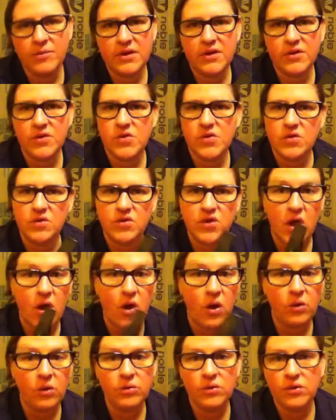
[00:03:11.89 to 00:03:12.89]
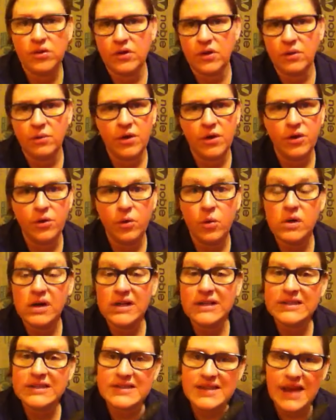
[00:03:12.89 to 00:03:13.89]
because you don't want to do it
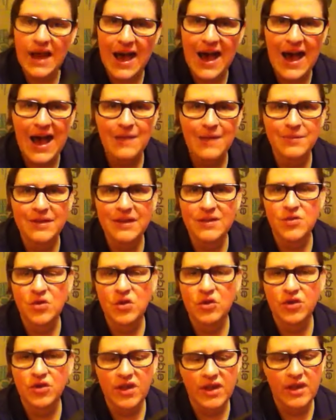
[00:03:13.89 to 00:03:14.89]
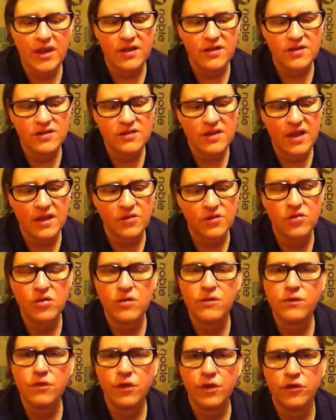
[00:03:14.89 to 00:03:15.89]
while it's hot, because it creates extra
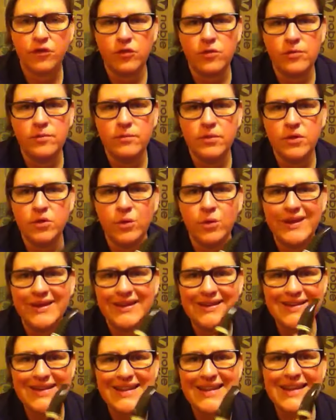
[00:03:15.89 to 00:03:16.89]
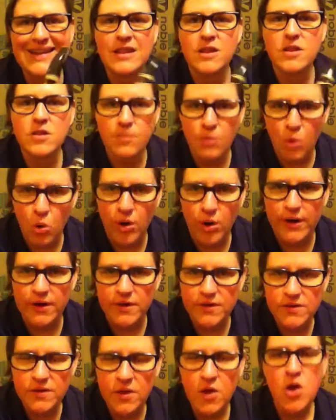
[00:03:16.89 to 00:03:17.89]
friction between the tenon and the
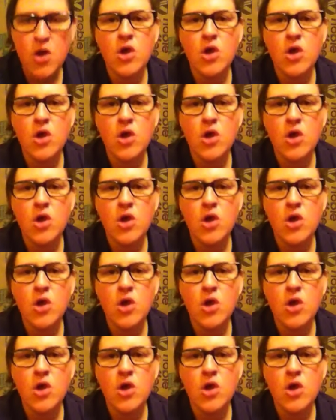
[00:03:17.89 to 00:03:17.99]
mortise,